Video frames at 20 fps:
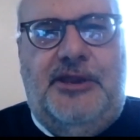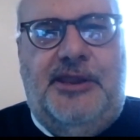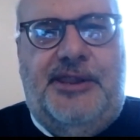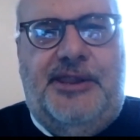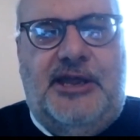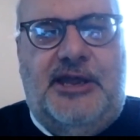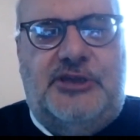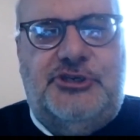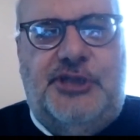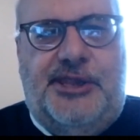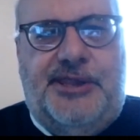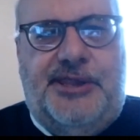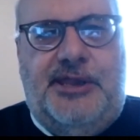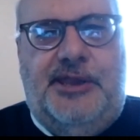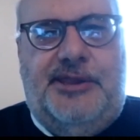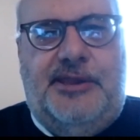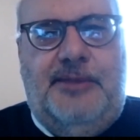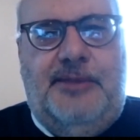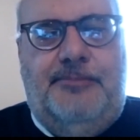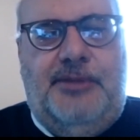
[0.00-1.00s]
in such a
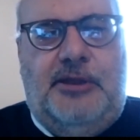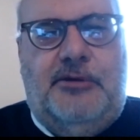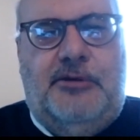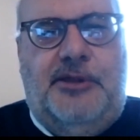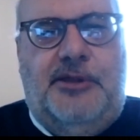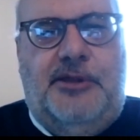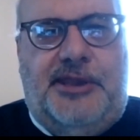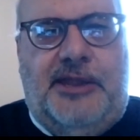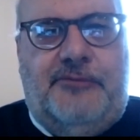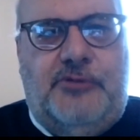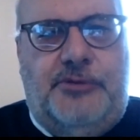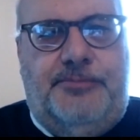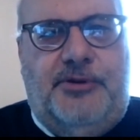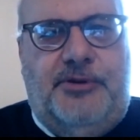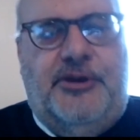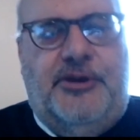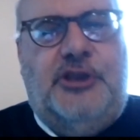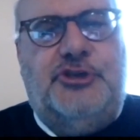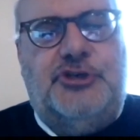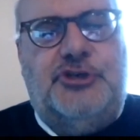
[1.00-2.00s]
system because they would be
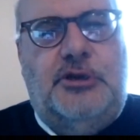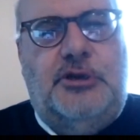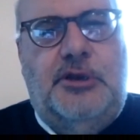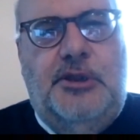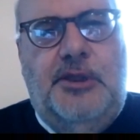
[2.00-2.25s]
richer.